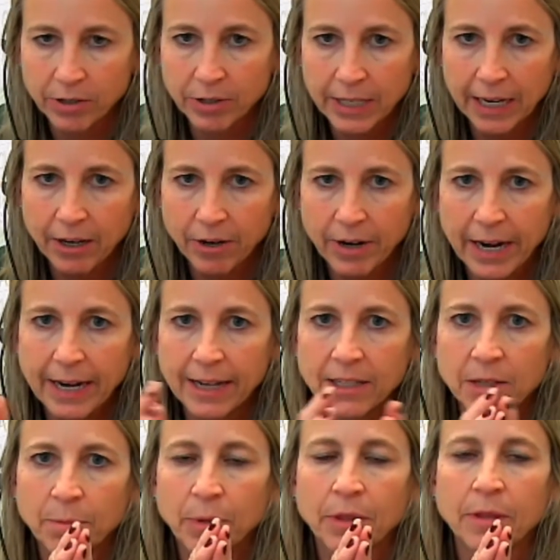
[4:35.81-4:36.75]
So take your
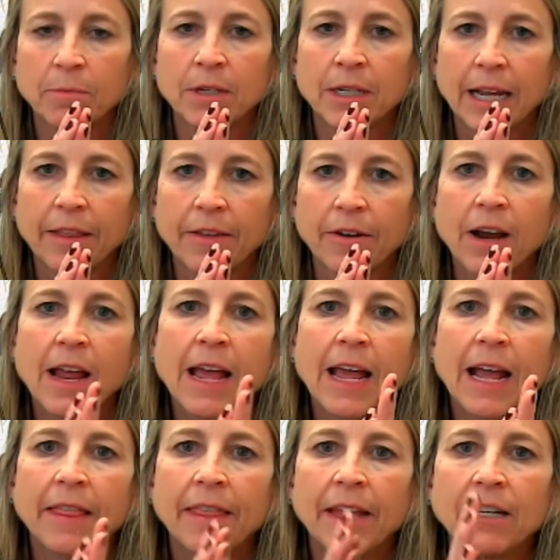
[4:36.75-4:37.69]
hands and put them together,
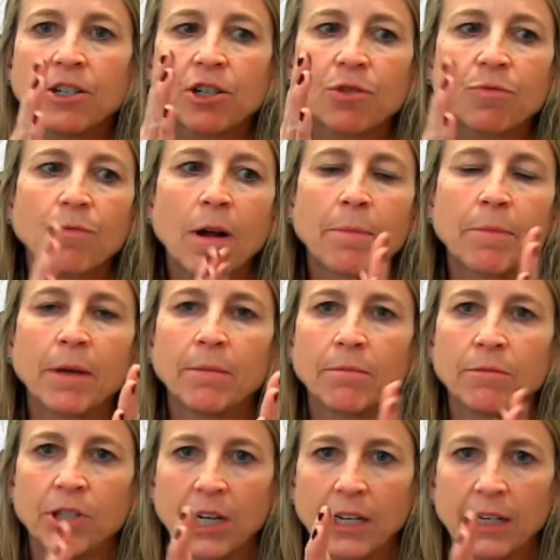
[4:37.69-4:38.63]
and then just rub
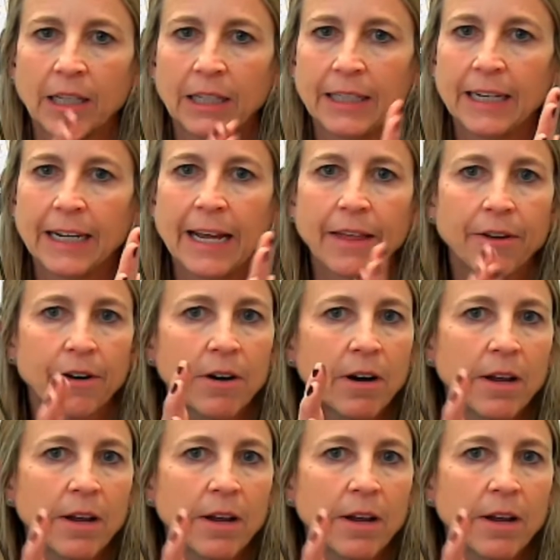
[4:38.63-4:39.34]
them gently together.